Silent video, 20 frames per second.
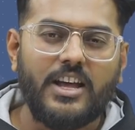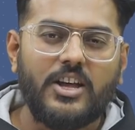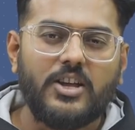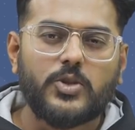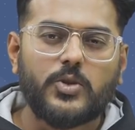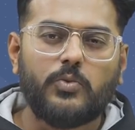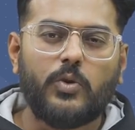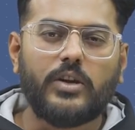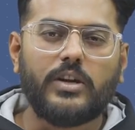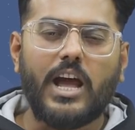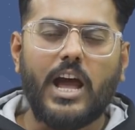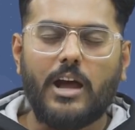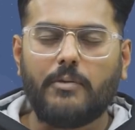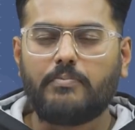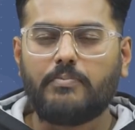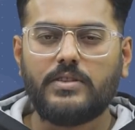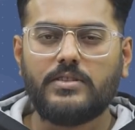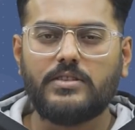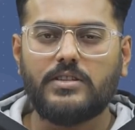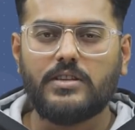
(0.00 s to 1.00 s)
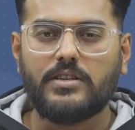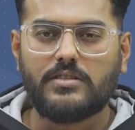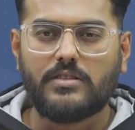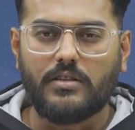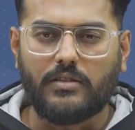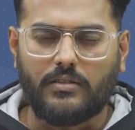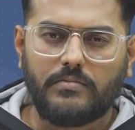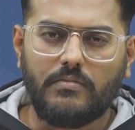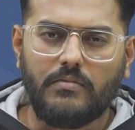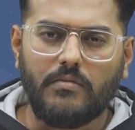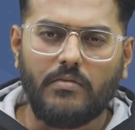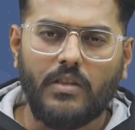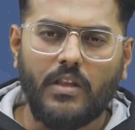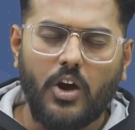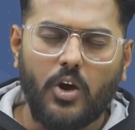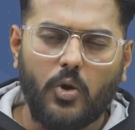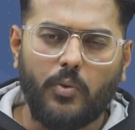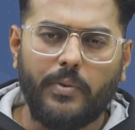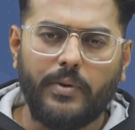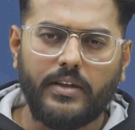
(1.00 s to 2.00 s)
So what happens is,
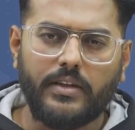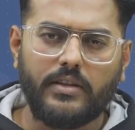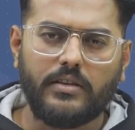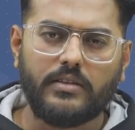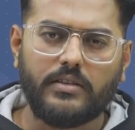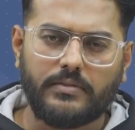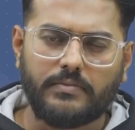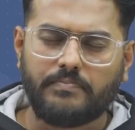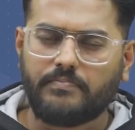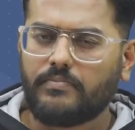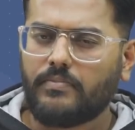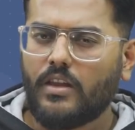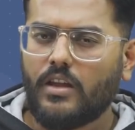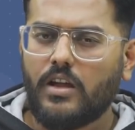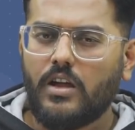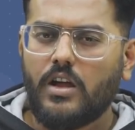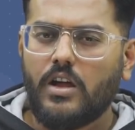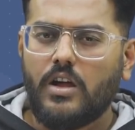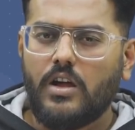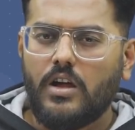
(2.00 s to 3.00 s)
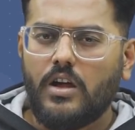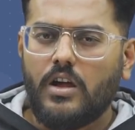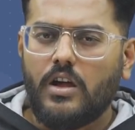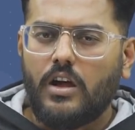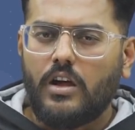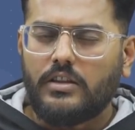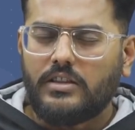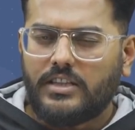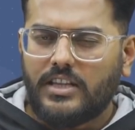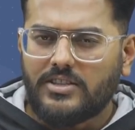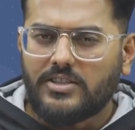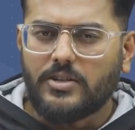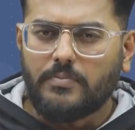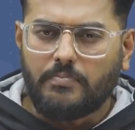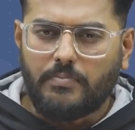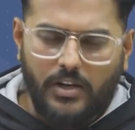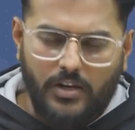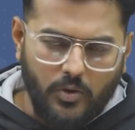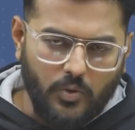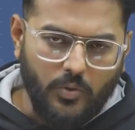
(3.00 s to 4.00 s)
over here, there's a
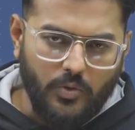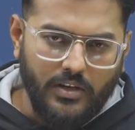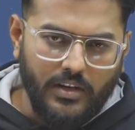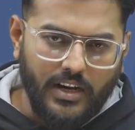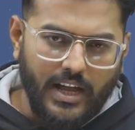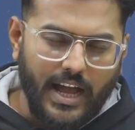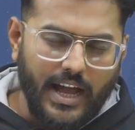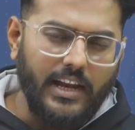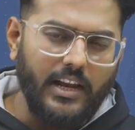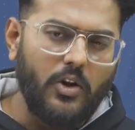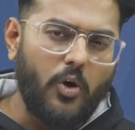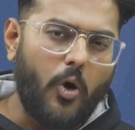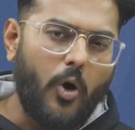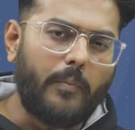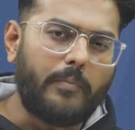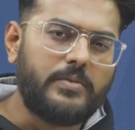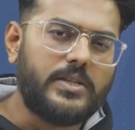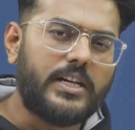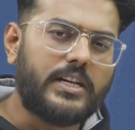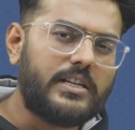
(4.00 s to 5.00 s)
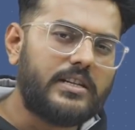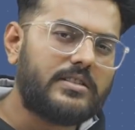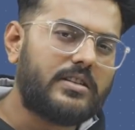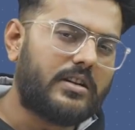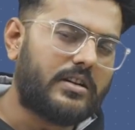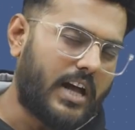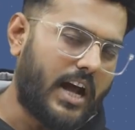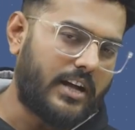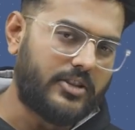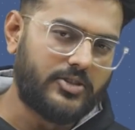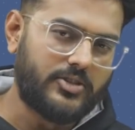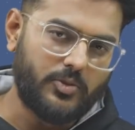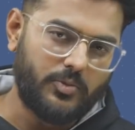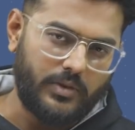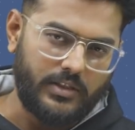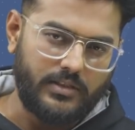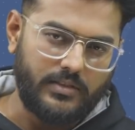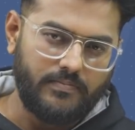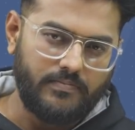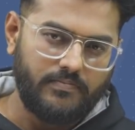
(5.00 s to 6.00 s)
balloon and an object is attached to
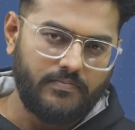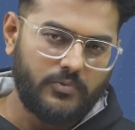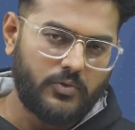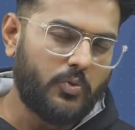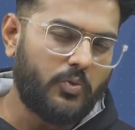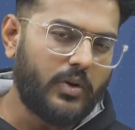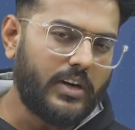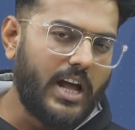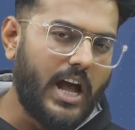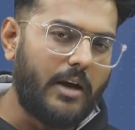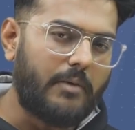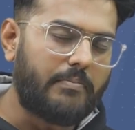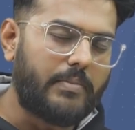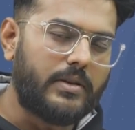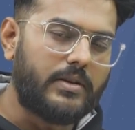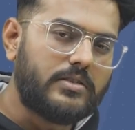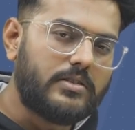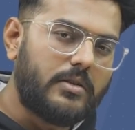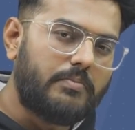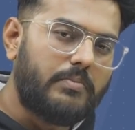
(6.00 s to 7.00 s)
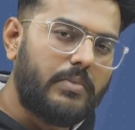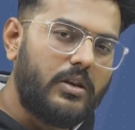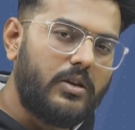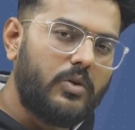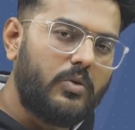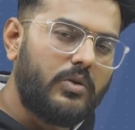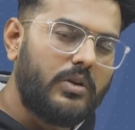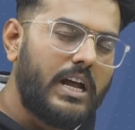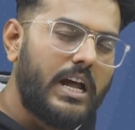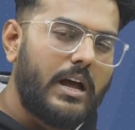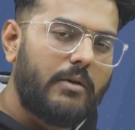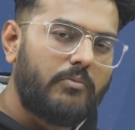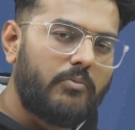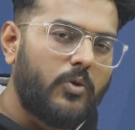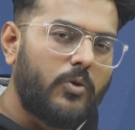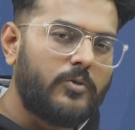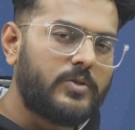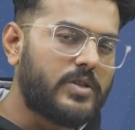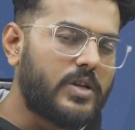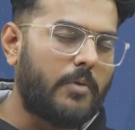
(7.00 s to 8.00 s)
it. So what happens? The balloon
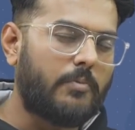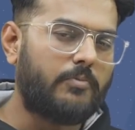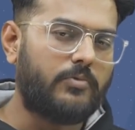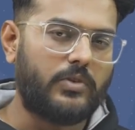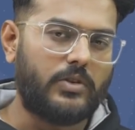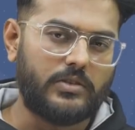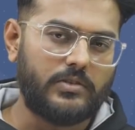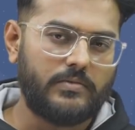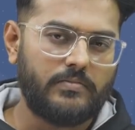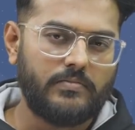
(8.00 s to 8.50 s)
moves upward.